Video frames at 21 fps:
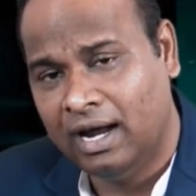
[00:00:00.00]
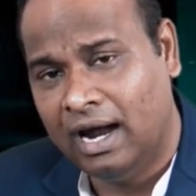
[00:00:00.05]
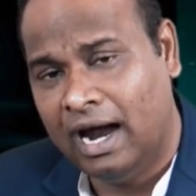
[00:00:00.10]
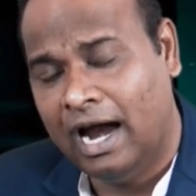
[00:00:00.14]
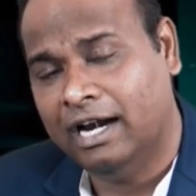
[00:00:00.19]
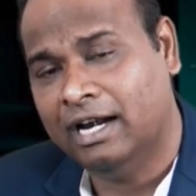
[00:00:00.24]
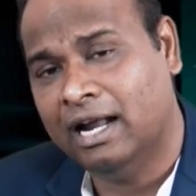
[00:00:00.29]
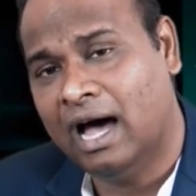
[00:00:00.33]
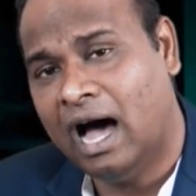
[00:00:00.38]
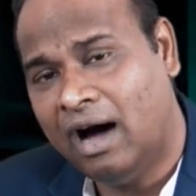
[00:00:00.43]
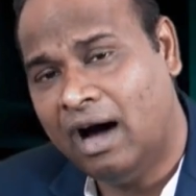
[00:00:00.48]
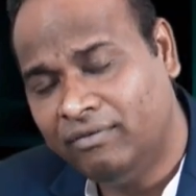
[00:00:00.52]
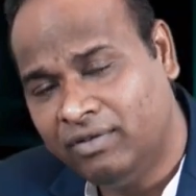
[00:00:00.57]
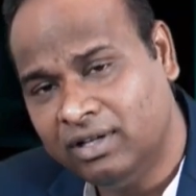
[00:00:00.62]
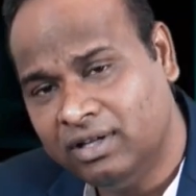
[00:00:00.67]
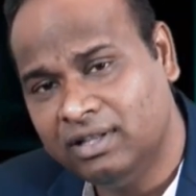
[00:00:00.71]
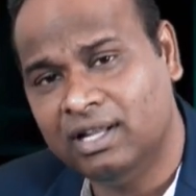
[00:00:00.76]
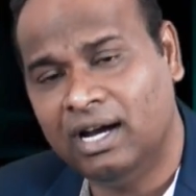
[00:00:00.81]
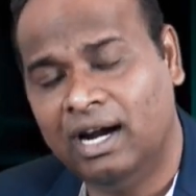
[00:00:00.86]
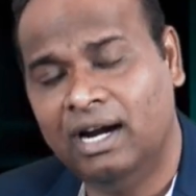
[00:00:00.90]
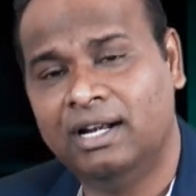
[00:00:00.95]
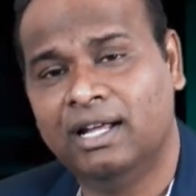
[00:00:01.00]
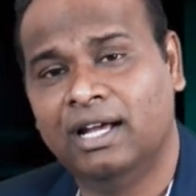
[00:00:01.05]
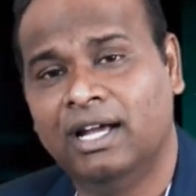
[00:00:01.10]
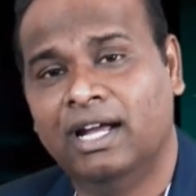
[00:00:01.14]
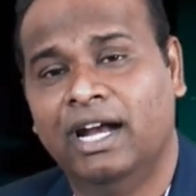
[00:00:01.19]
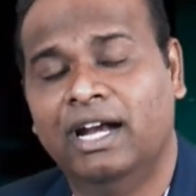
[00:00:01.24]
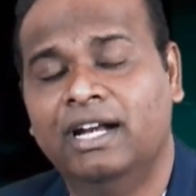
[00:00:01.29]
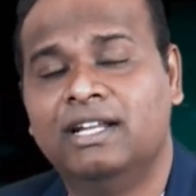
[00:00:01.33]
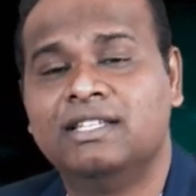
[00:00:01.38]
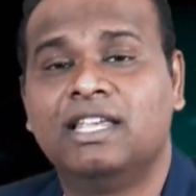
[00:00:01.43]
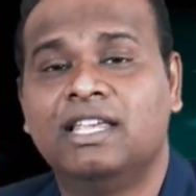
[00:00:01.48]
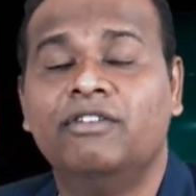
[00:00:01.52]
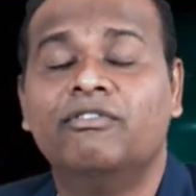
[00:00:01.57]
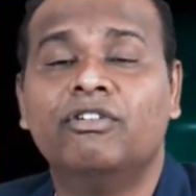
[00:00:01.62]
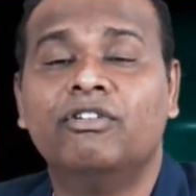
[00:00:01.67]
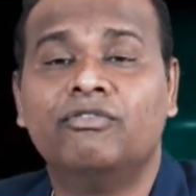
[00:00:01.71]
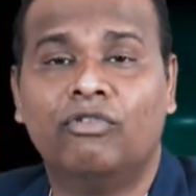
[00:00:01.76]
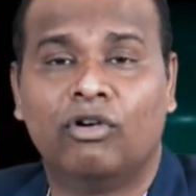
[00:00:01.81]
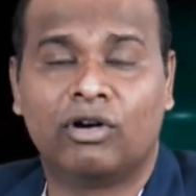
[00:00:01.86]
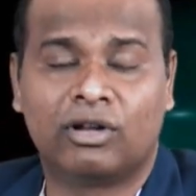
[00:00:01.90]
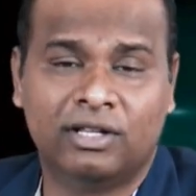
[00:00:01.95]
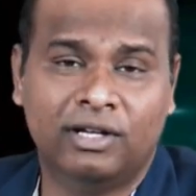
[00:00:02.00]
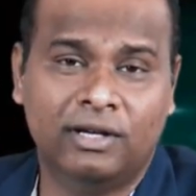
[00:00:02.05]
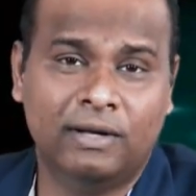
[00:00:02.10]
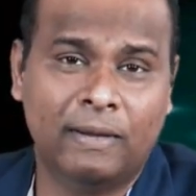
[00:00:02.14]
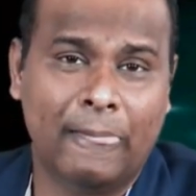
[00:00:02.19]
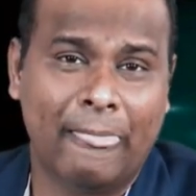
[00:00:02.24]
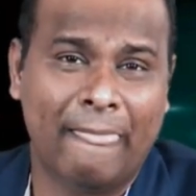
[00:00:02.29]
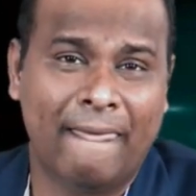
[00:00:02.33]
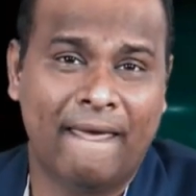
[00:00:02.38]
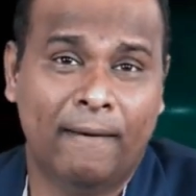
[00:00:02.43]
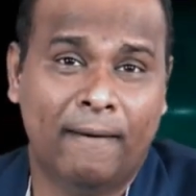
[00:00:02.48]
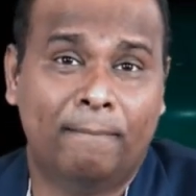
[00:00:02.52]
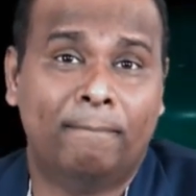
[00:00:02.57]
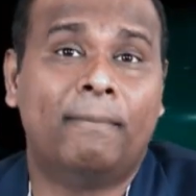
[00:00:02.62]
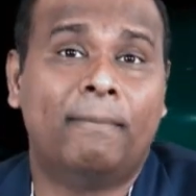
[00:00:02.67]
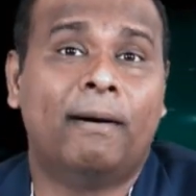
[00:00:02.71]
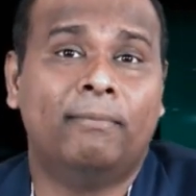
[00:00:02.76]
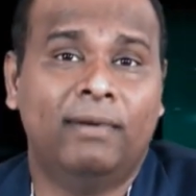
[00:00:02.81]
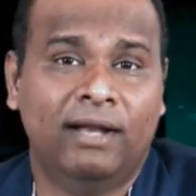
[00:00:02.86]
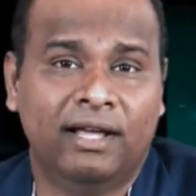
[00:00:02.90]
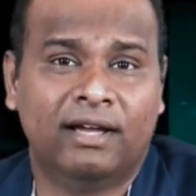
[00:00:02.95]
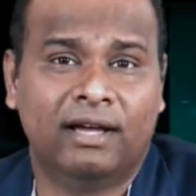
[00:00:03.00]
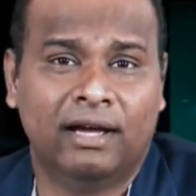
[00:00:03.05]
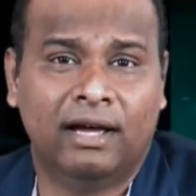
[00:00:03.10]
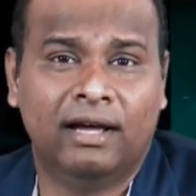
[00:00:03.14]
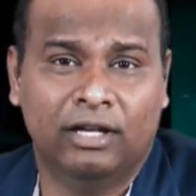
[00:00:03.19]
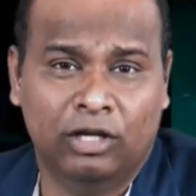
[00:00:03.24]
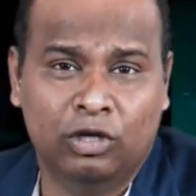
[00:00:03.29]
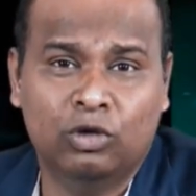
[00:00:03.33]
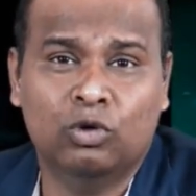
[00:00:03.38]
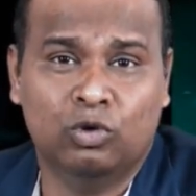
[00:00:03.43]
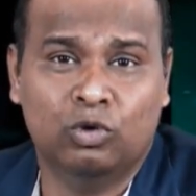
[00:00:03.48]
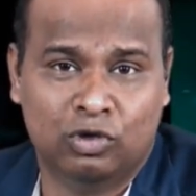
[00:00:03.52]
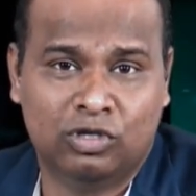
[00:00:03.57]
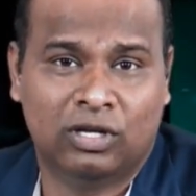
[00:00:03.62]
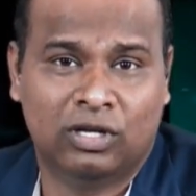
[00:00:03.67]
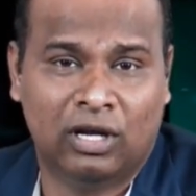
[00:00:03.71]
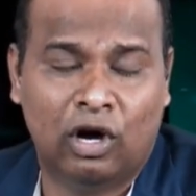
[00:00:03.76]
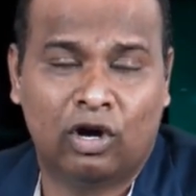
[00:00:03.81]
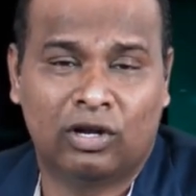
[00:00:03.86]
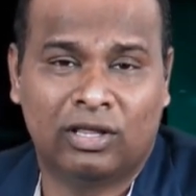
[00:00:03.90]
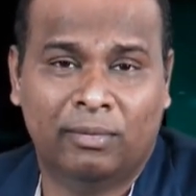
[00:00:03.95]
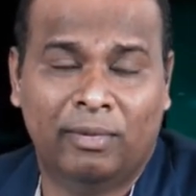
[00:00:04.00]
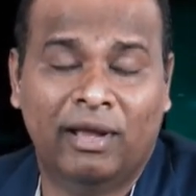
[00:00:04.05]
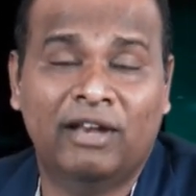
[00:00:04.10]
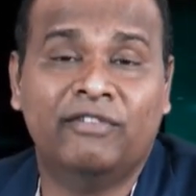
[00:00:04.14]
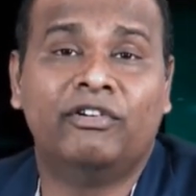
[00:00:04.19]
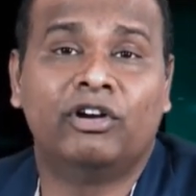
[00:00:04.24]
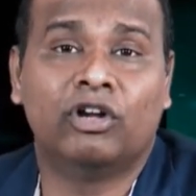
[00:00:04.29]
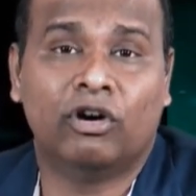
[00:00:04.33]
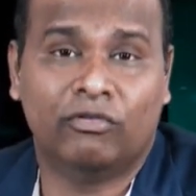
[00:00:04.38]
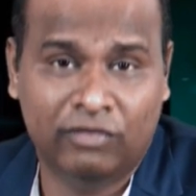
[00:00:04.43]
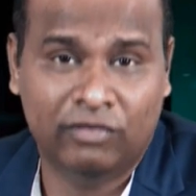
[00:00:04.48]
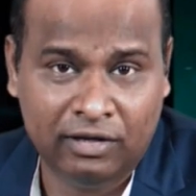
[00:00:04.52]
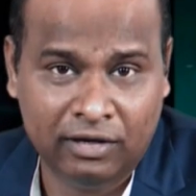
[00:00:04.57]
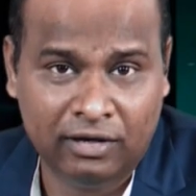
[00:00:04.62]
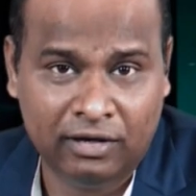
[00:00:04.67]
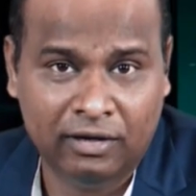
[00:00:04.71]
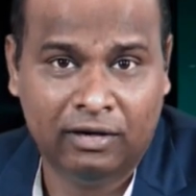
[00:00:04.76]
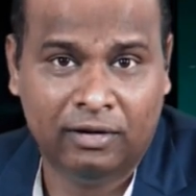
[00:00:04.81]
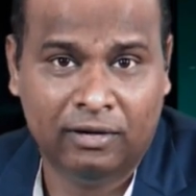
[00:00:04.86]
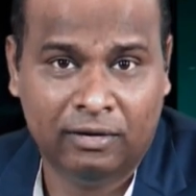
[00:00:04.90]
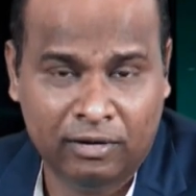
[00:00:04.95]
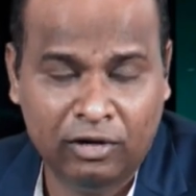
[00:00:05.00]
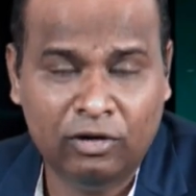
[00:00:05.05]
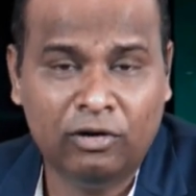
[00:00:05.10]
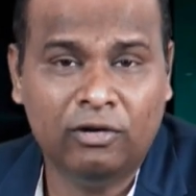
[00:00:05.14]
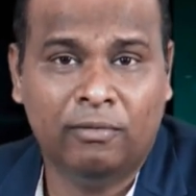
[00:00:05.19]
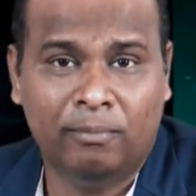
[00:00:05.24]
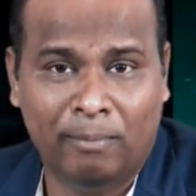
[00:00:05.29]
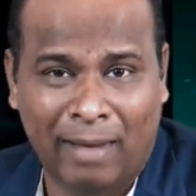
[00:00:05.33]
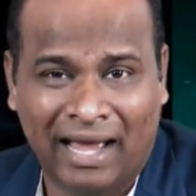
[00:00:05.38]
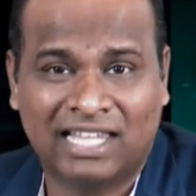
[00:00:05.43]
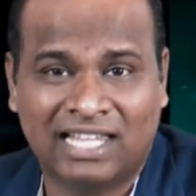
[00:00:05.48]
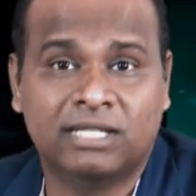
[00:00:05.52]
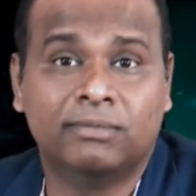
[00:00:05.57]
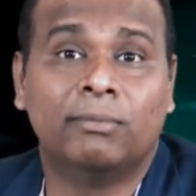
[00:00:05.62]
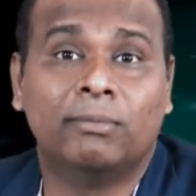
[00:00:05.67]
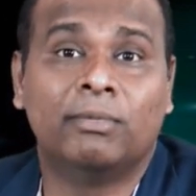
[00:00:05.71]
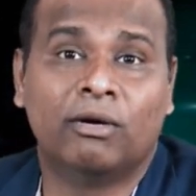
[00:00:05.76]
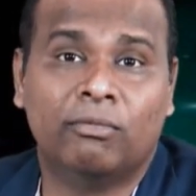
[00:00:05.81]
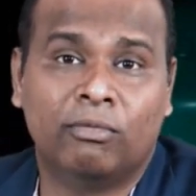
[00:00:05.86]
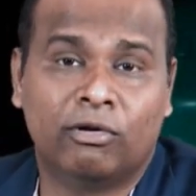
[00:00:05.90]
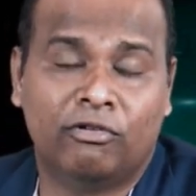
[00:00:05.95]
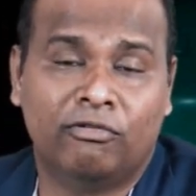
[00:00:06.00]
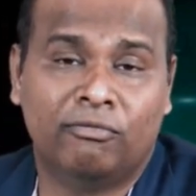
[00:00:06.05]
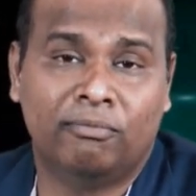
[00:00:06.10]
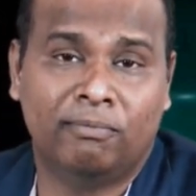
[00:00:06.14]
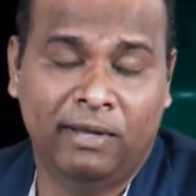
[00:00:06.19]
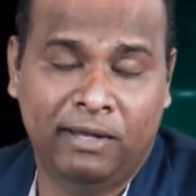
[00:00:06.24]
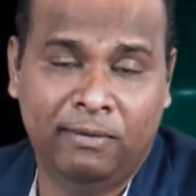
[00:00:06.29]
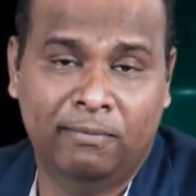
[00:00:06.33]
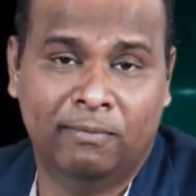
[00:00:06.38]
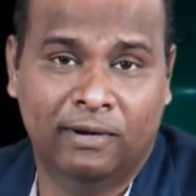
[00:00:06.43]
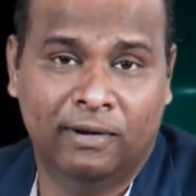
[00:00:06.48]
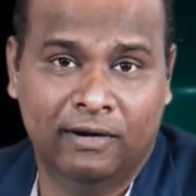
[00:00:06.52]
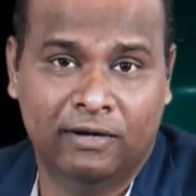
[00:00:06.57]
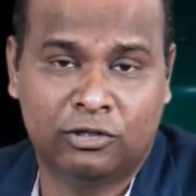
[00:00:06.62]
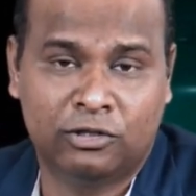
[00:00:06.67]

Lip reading: and after that, it is given for the public use or the benefit of the maximum number of people.